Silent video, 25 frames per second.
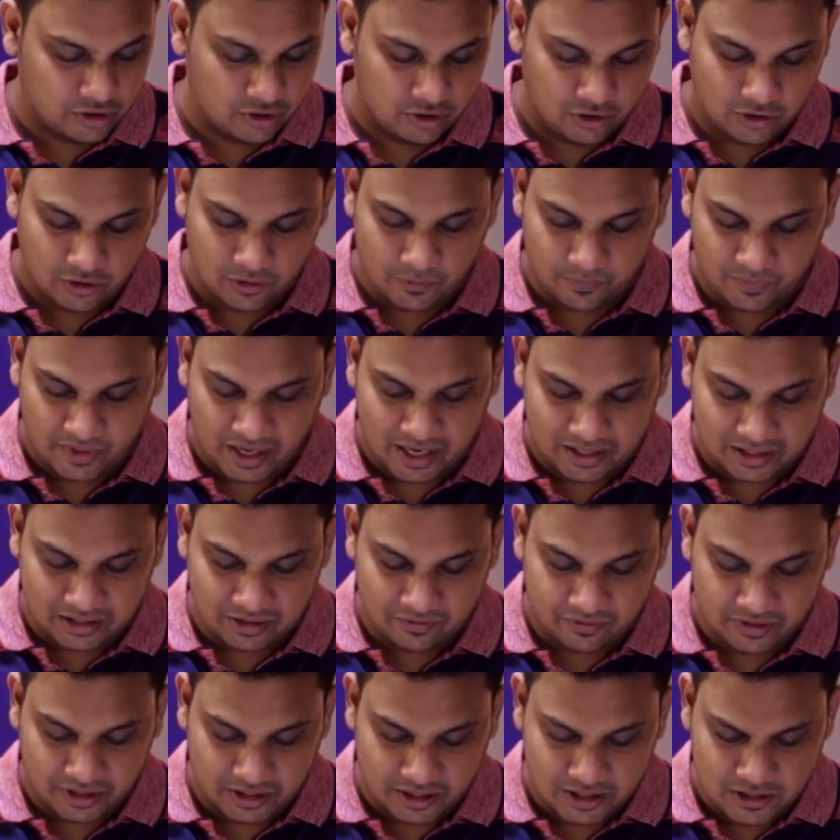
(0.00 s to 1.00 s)
your
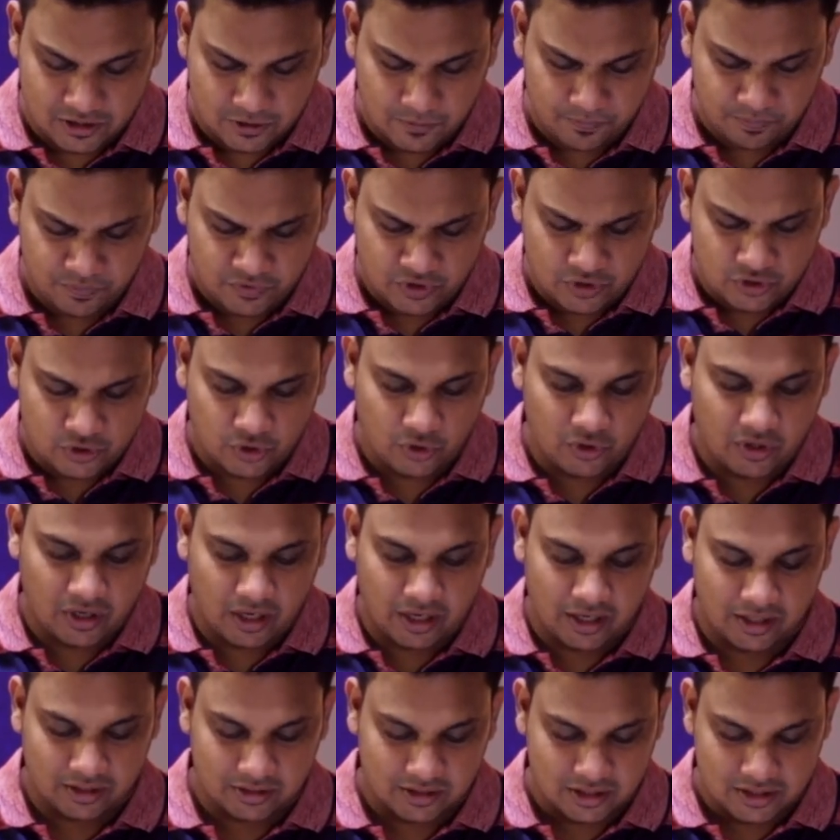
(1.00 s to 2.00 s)
activities. So
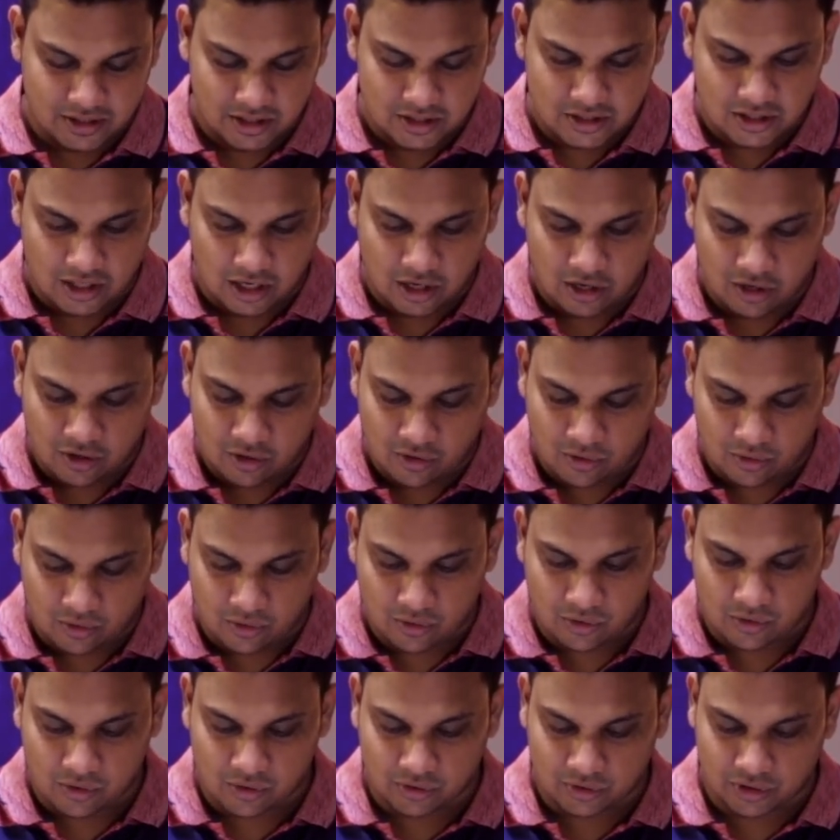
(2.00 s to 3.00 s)
this is
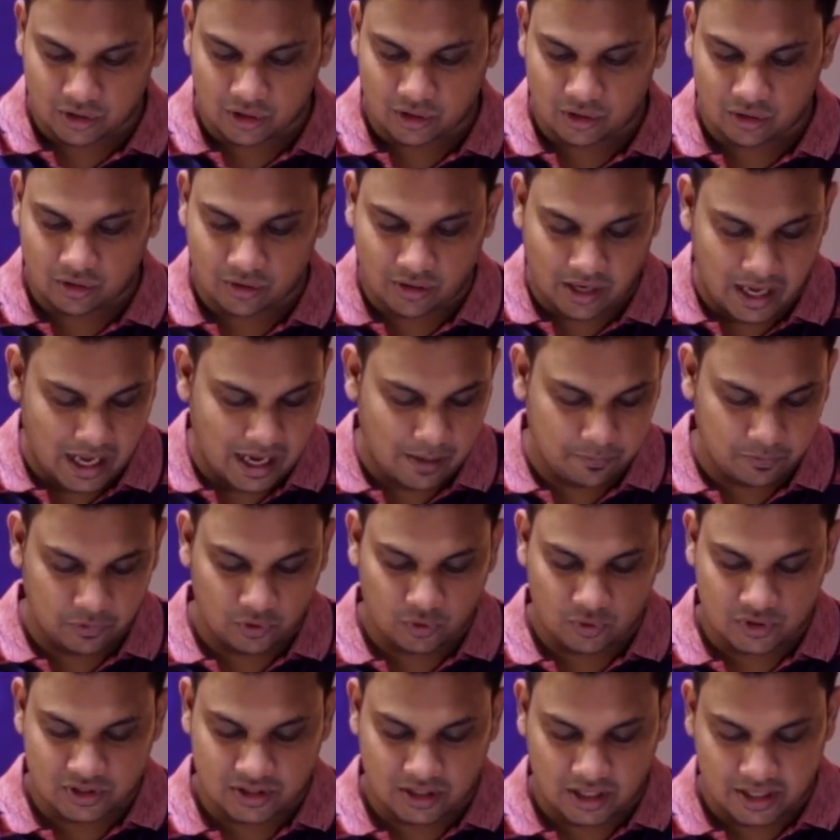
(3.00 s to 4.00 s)
how the app
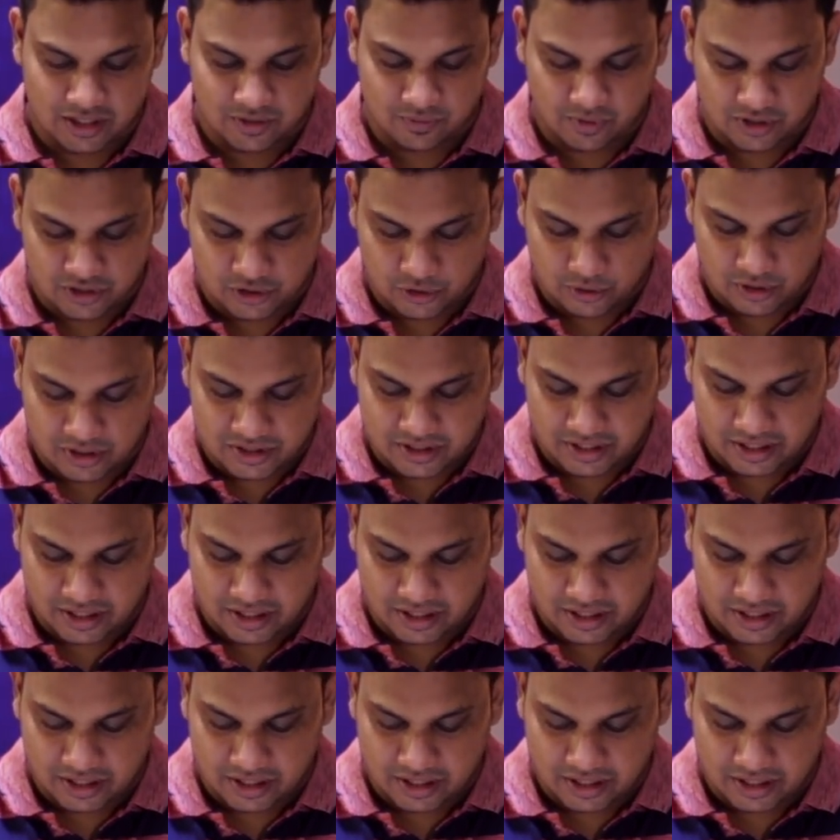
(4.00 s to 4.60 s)
looks like once you have